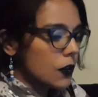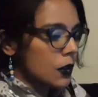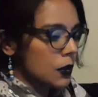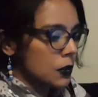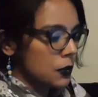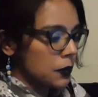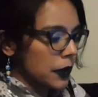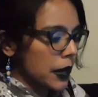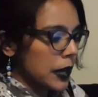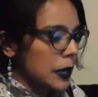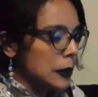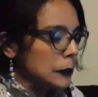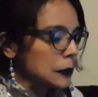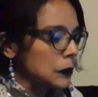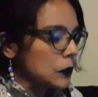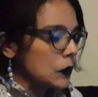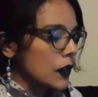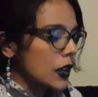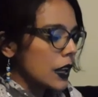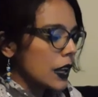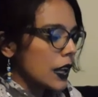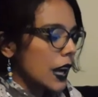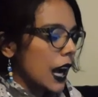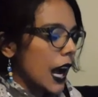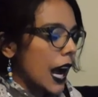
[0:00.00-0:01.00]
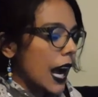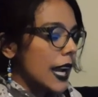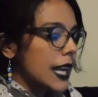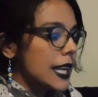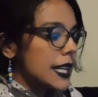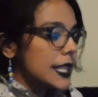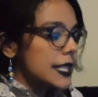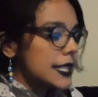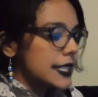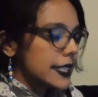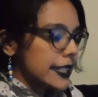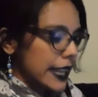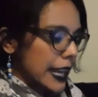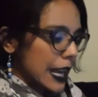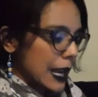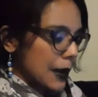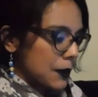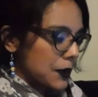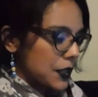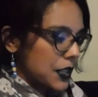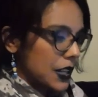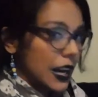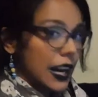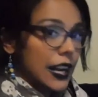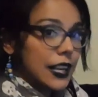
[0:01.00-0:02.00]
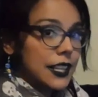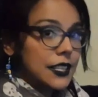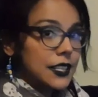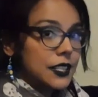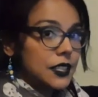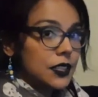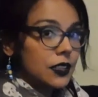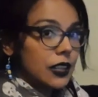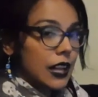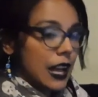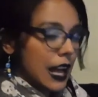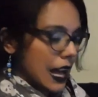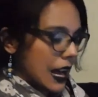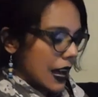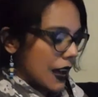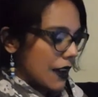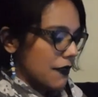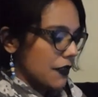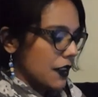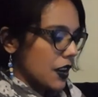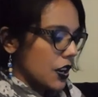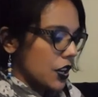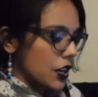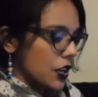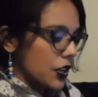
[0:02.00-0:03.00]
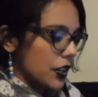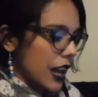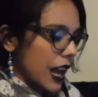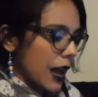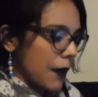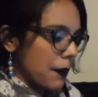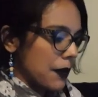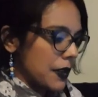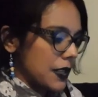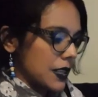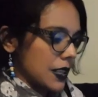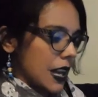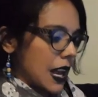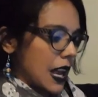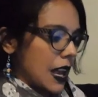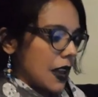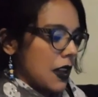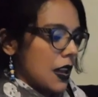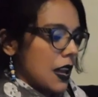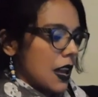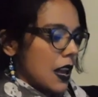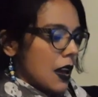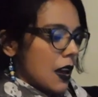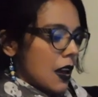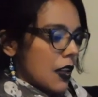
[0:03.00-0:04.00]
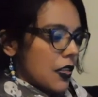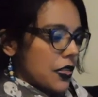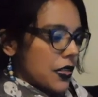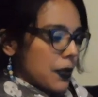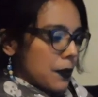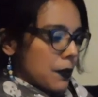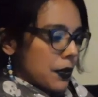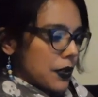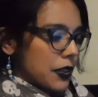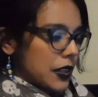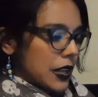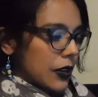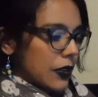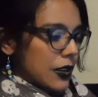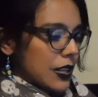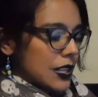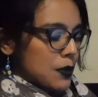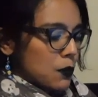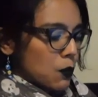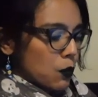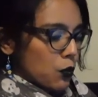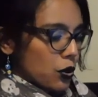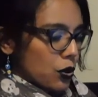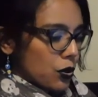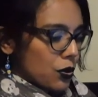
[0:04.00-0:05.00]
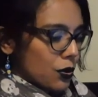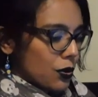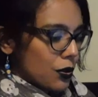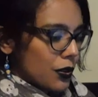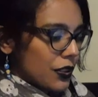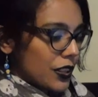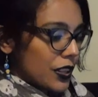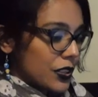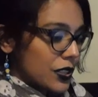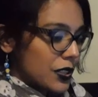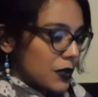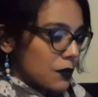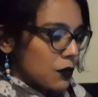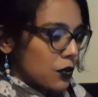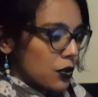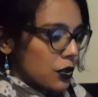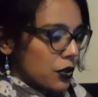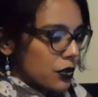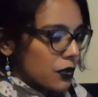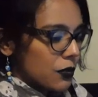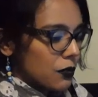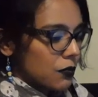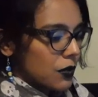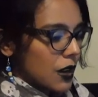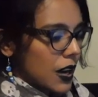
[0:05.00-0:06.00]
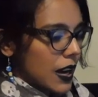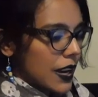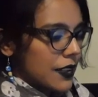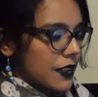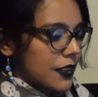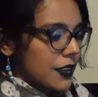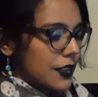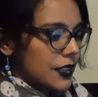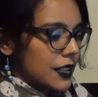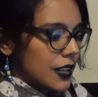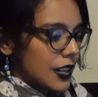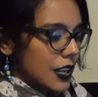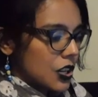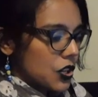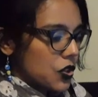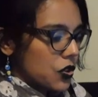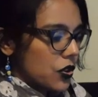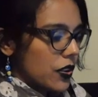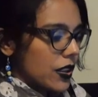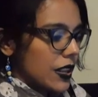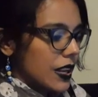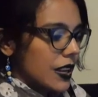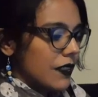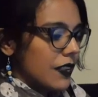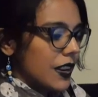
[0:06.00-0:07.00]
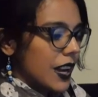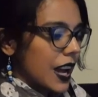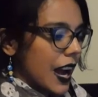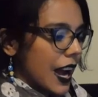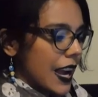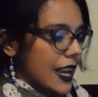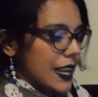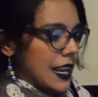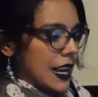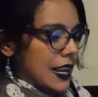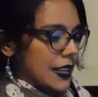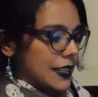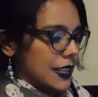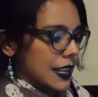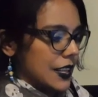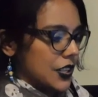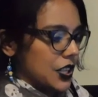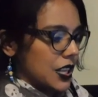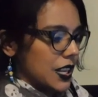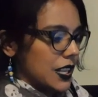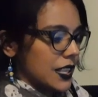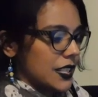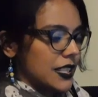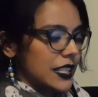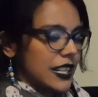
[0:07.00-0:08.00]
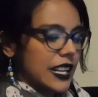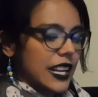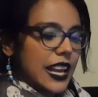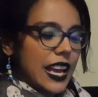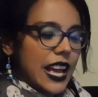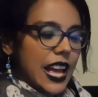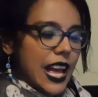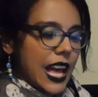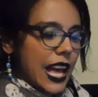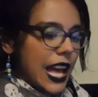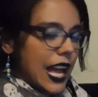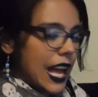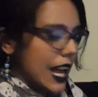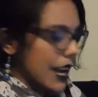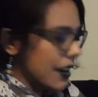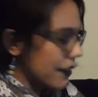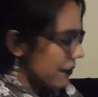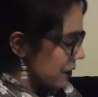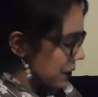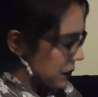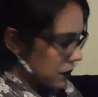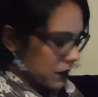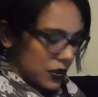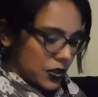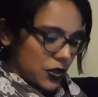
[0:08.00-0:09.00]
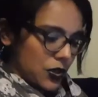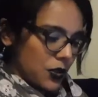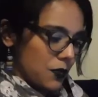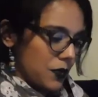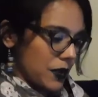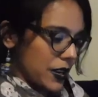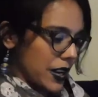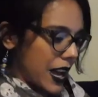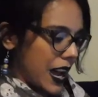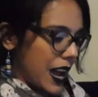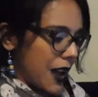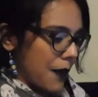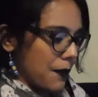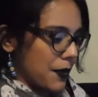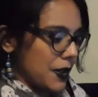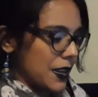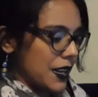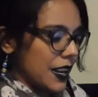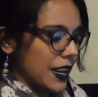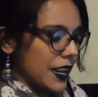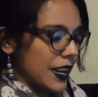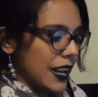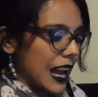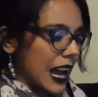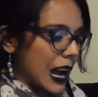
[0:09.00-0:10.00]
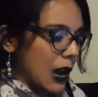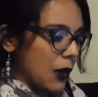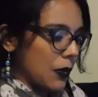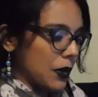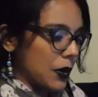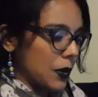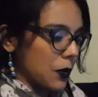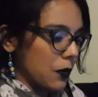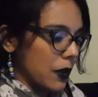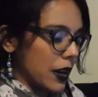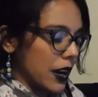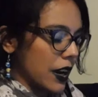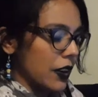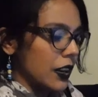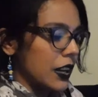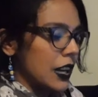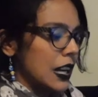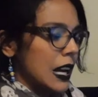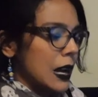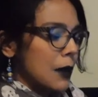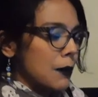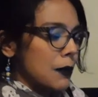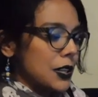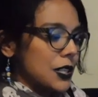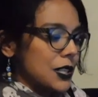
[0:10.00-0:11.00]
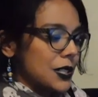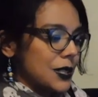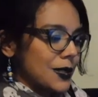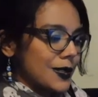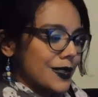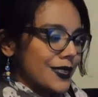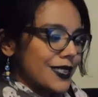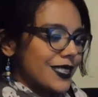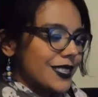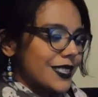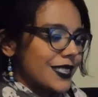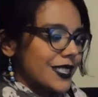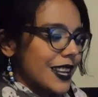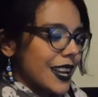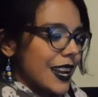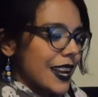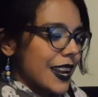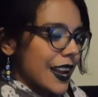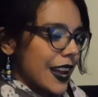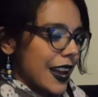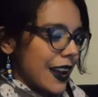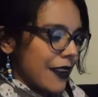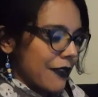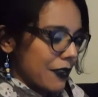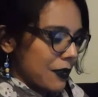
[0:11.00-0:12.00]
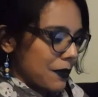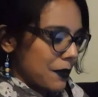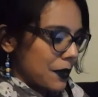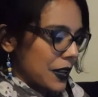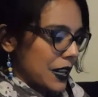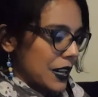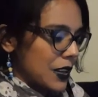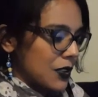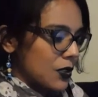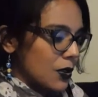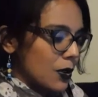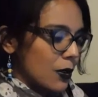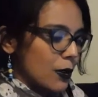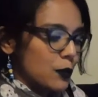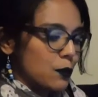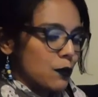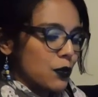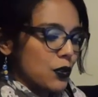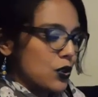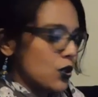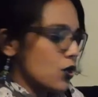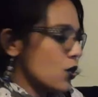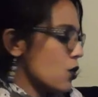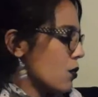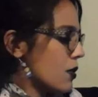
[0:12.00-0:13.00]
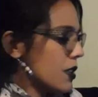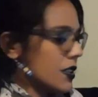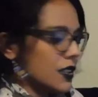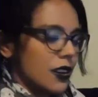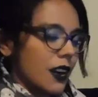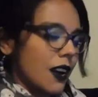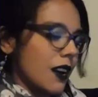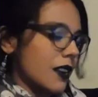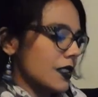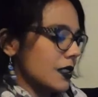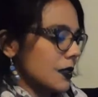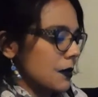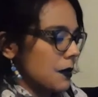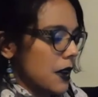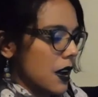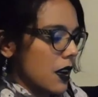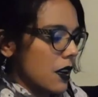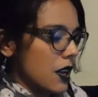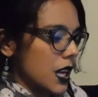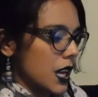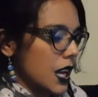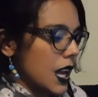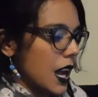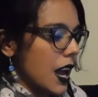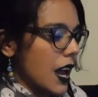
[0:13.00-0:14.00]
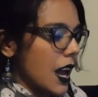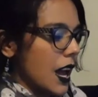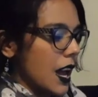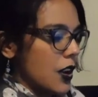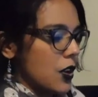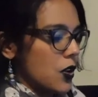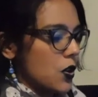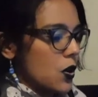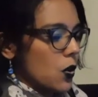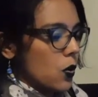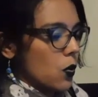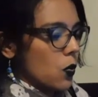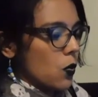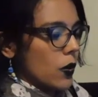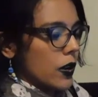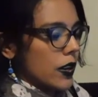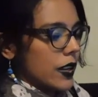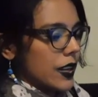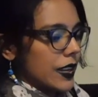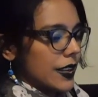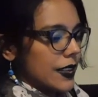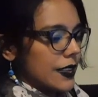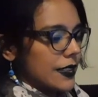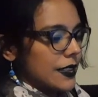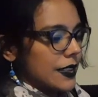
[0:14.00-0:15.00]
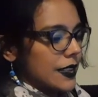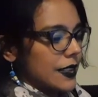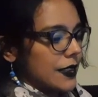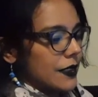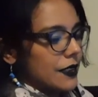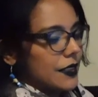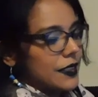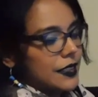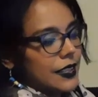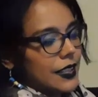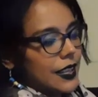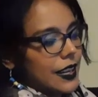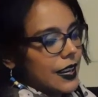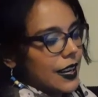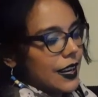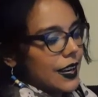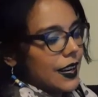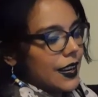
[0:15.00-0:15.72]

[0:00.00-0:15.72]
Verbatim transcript: All right? I escaped. I still have a good appetite. But there is mortal there is mortal rot in this country that even I can't digest. Everyone knew what happened and how and where, but to this day everybody knows, but no one talks about it and no one is guilty.